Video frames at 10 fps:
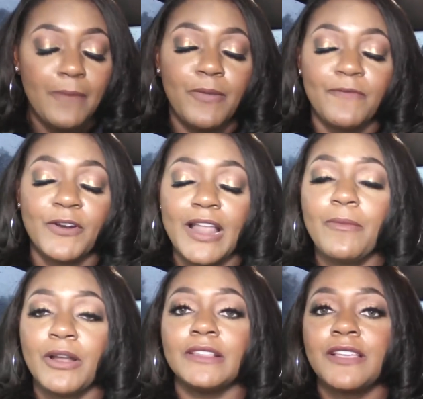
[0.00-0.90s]
But for
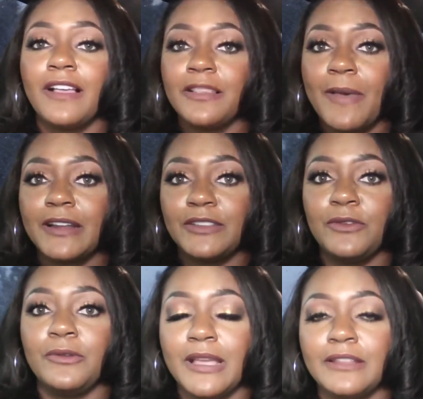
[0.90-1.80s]
now, I'm going to toss it back to
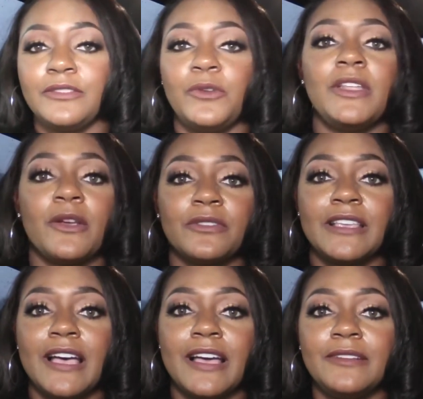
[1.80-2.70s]
you in the studio,
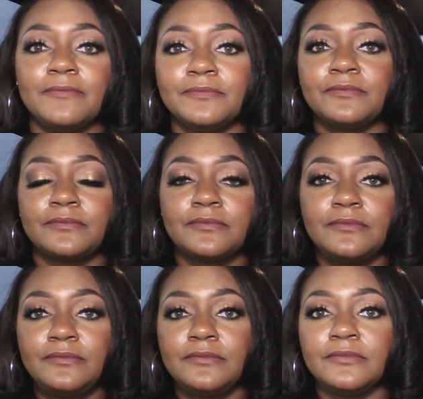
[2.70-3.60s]
Sion. All right,
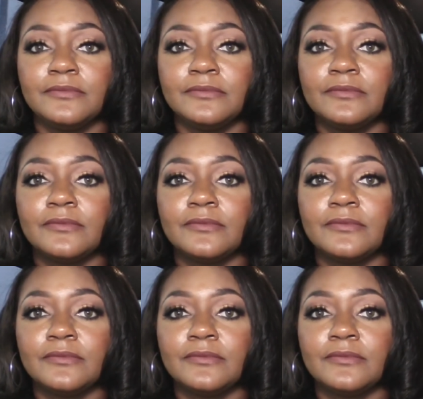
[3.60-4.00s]
Rochelle, you guys be